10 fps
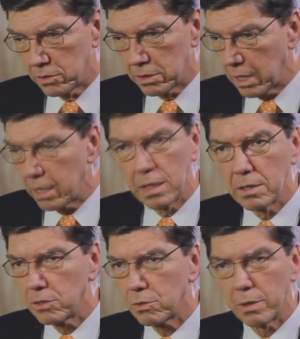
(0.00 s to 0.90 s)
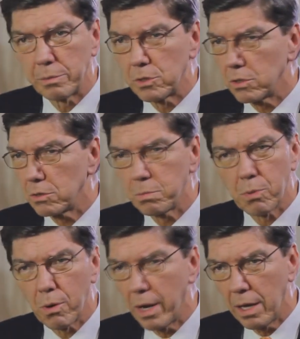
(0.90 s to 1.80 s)
studying the scriptures,
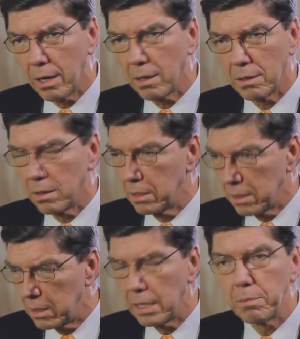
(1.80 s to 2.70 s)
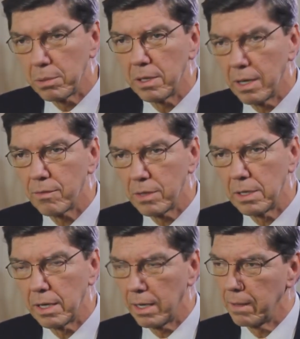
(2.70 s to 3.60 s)
praying deeply every
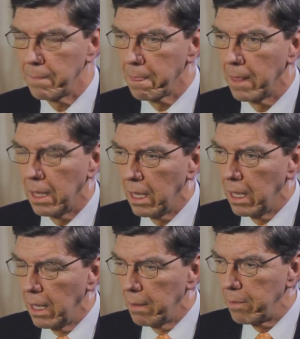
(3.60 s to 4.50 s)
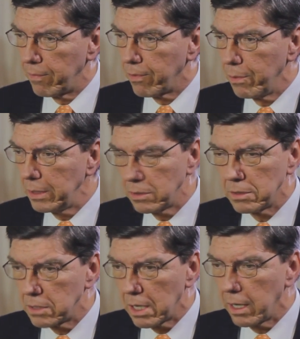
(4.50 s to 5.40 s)
day. But for
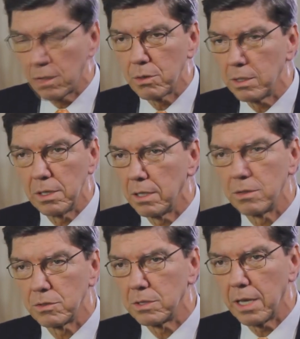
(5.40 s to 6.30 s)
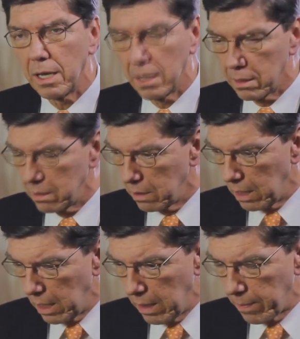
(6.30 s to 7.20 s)
reasons that I couldn't understand,
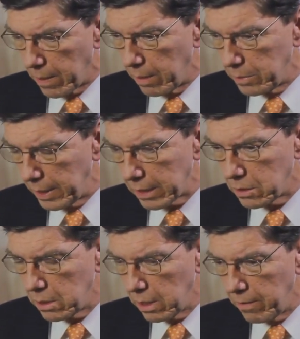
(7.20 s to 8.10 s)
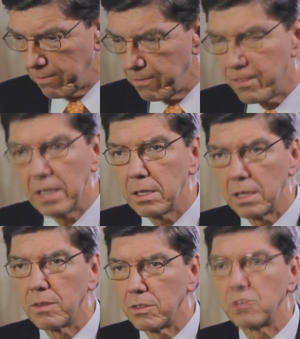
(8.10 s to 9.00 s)
I was actually
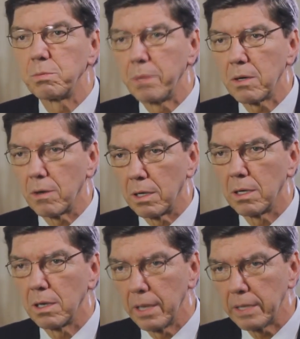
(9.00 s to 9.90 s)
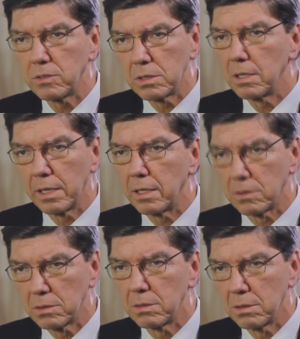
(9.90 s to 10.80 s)
feeling the Spirit less and
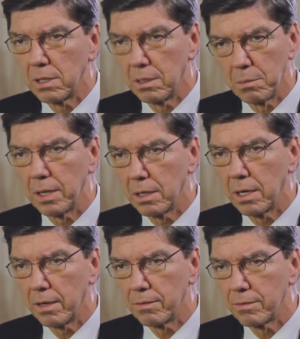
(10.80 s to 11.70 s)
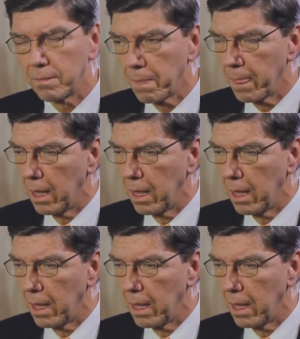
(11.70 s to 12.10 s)
less in my life.